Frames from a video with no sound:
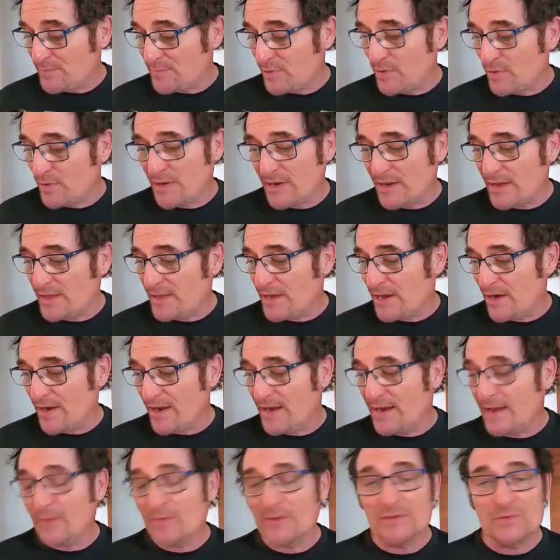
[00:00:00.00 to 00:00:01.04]
pulling in there,
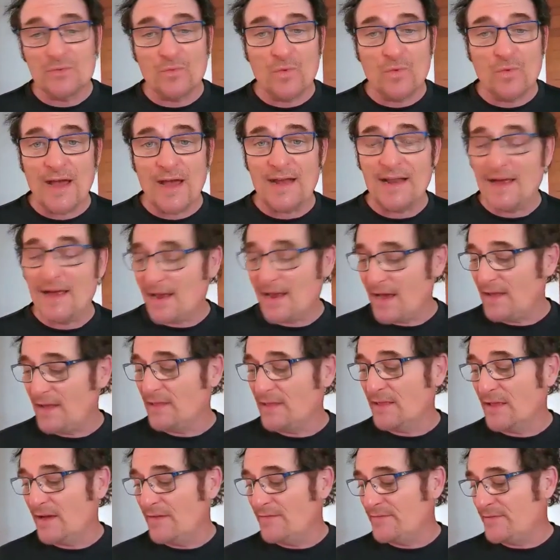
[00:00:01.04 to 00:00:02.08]
and it was wet, and I
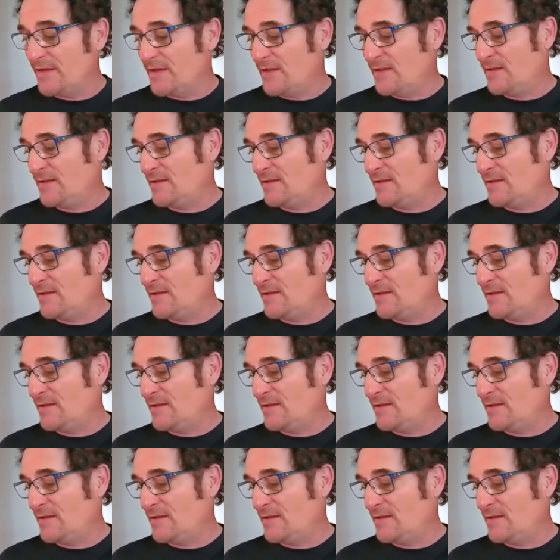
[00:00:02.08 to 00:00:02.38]
loved it.